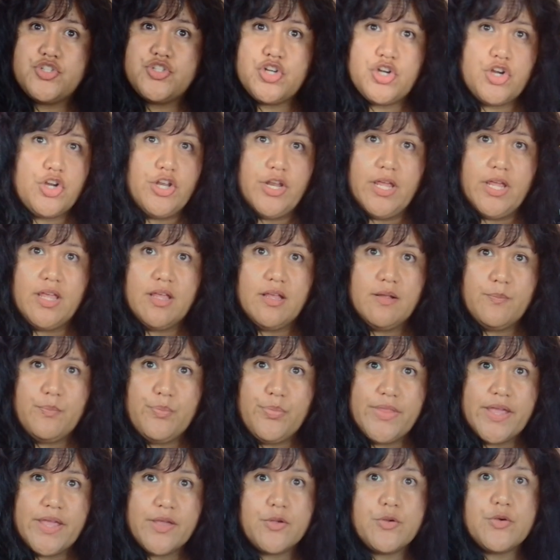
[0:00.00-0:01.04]
journey
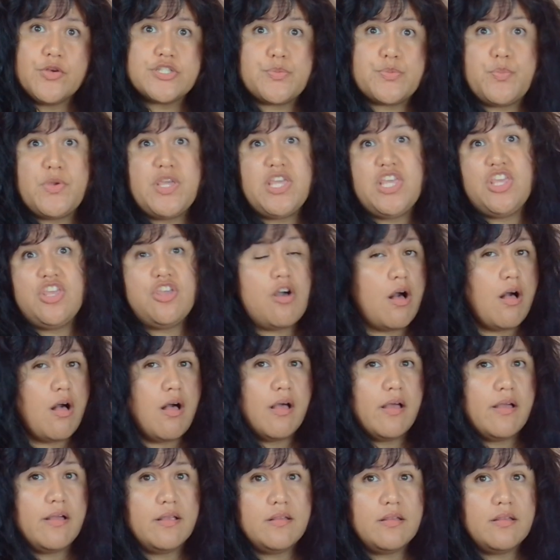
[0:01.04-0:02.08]
that goes
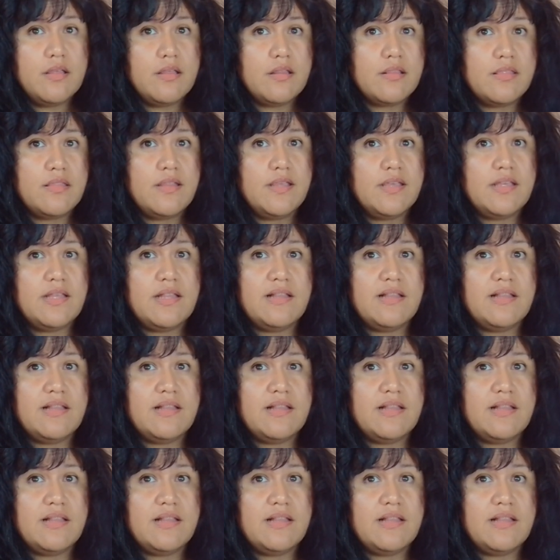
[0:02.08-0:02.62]
beyond the